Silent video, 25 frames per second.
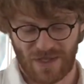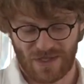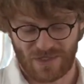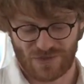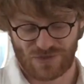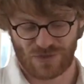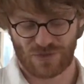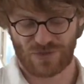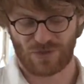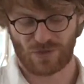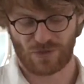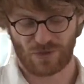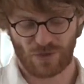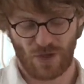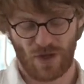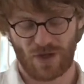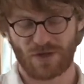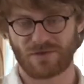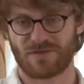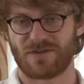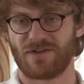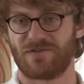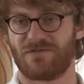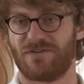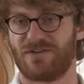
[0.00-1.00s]
So there are a lot
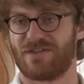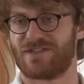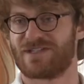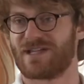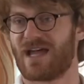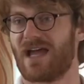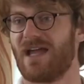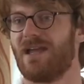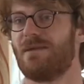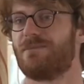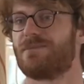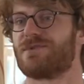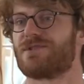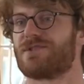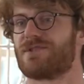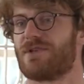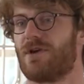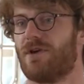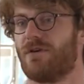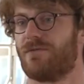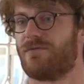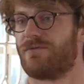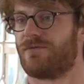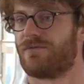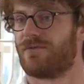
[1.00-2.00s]
of different types
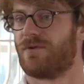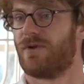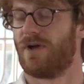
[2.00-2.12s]
of